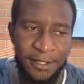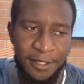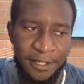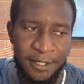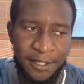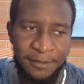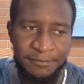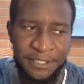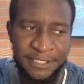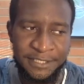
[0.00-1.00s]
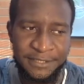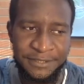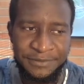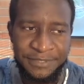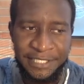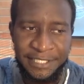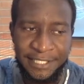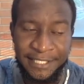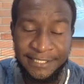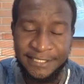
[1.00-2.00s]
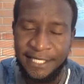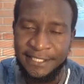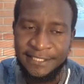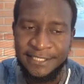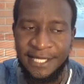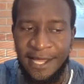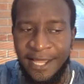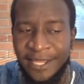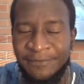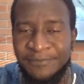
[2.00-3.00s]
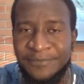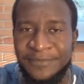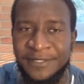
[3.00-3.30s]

It's really an exciting time.